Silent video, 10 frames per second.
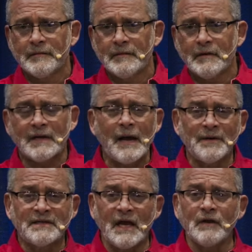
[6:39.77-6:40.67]
Okay, I'm going
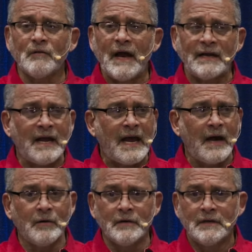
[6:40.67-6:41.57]
to tell you right
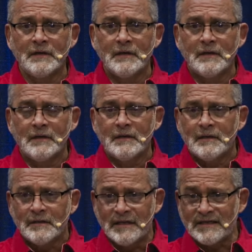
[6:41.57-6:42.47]
now.
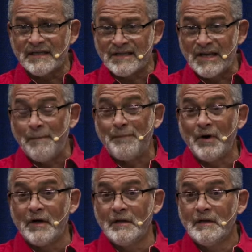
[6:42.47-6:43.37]
This is
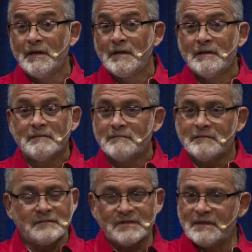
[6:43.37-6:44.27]
simple,
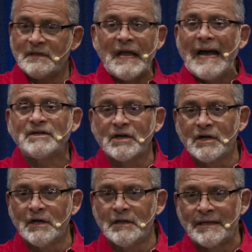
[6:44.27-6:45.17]

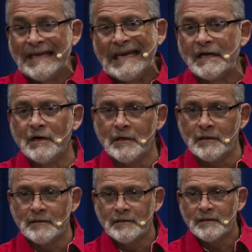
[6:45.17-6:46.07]
logical, legal.
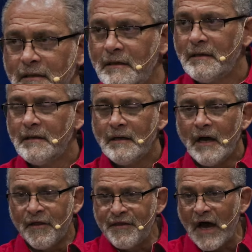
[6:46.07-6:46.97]

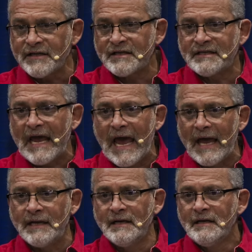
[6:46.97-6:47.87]
Thus
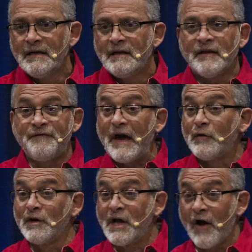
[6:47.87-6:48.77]
said, the
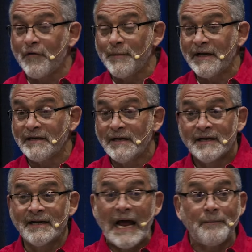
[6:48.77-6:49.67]
federal government
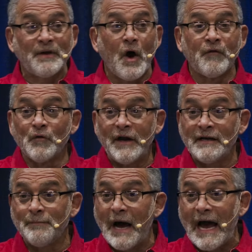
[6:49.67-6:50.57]
cannot be
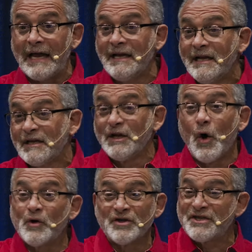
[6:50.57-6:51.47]
overridden by the
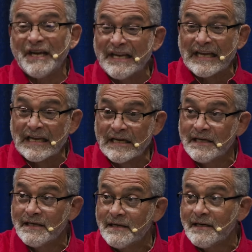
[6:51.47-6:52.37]
local city.
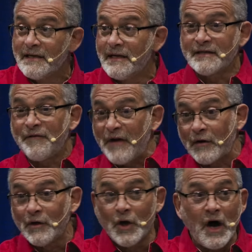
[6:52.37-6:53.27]
It's a
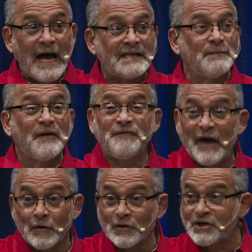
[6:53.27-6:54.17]
federal law. It has to be a
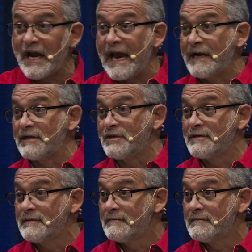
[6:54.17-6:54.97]
federal change.